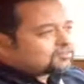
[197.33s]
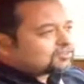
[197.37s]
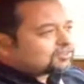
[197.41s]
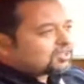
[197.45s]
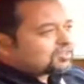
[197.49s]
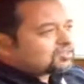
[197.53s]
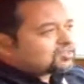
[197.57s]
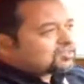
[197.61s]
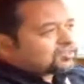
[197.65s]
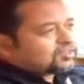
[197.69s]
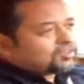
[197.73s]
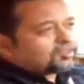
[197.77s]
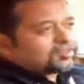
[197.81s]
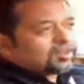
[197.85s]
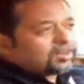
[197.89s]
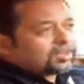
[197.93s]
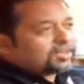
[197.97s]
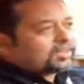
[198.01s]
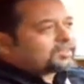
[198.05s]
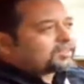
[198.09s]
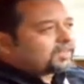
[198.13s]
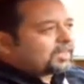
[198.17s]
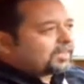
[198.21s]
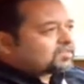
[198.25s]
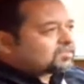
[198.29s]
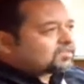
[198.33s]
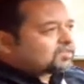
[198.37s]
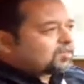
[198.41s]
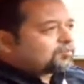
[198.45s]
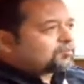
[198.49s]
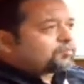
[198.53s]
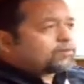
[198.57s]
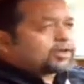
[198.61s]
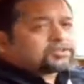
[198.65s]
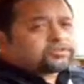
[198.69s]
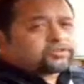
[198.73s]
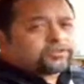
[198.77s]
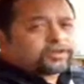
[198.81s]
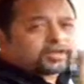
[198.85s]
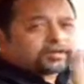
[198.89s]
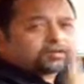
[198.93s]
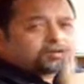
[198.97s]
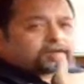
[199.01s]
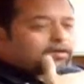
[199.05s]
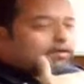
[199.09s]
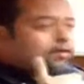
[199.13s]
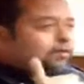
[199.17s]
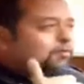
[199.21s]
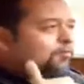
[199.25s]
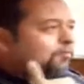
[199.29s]
just in the really tight stuff. Once you
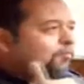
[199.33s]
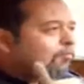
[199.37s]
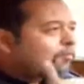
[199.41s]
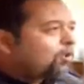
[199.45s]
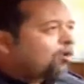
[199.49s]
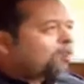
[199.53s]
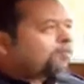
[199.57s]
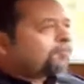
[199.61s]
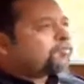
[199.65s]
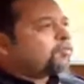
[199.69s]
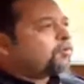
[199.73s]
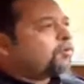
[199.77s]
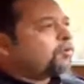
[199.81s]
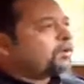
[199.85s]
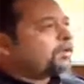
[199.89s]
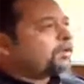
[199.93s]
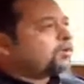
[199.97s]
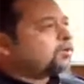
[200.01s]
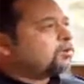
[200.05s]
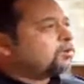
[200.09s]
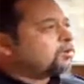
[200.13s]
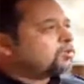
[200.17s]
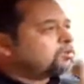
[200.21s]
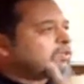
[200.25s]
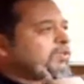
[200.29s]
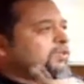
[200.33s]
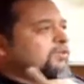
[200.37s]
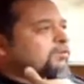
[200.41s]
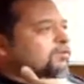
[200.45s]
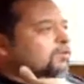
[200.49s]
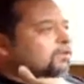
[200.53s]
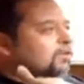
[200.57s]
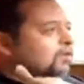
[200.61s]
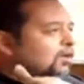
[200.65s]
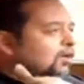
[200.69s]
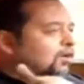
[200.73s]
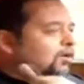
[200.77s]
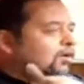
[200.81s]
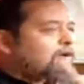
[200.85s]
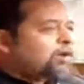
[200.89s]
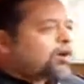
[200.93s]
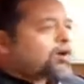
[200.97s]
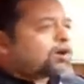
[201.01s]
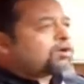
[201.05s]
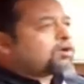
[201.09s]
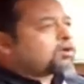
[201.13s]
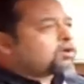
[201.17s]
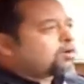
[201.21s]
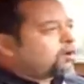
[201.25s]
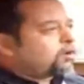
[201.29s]
get more flowing roads and
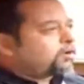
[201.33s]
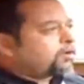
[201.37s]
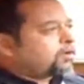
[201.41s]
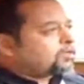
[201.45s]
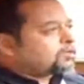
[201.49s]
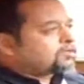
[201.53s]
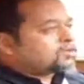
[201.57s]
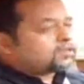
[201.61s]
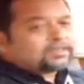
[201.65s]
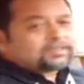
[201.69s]
longer corners,